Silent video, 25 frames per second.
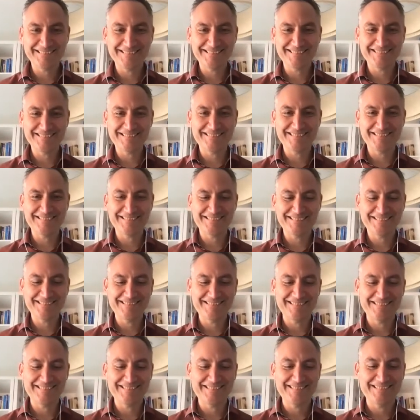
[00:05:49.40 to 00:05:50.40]

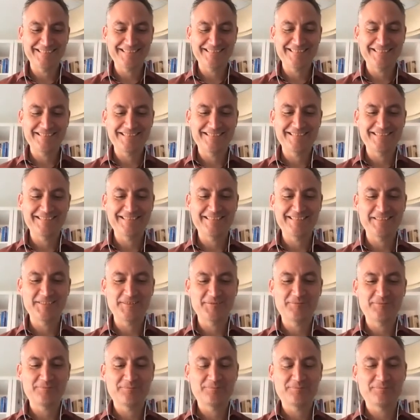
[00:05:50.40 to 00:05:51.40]

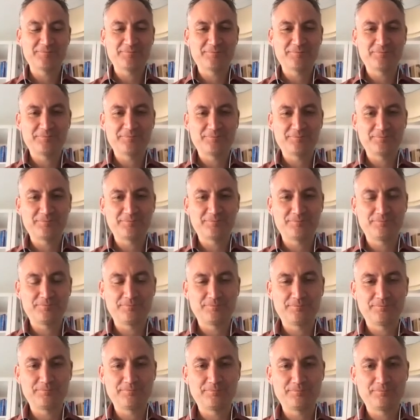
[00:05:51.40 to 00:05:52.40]

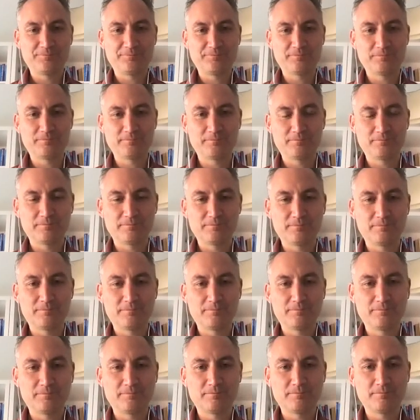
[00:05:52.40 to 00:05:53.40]

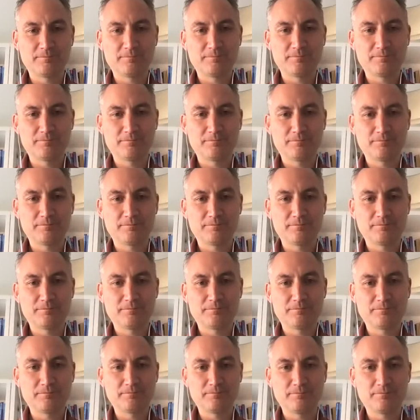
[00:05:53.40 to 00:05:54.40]

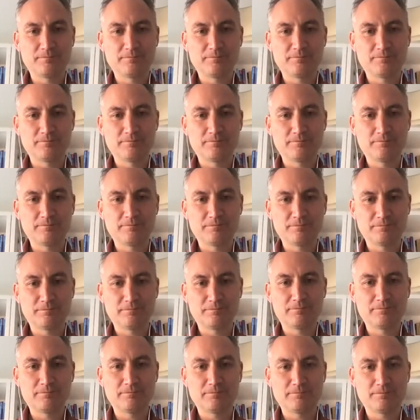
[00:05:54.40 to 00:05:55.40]

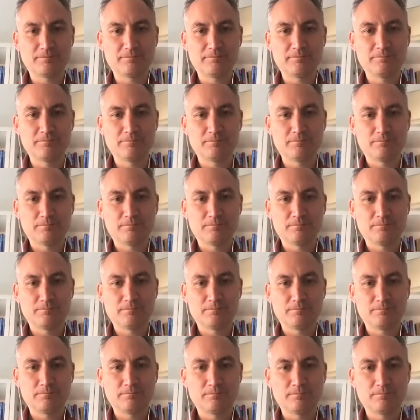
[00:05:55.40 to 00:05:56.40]

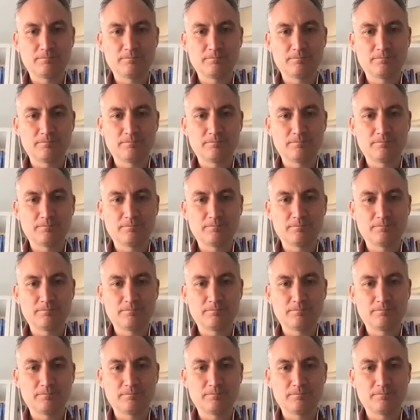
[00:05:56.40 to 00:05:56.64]
This person isn't speaking.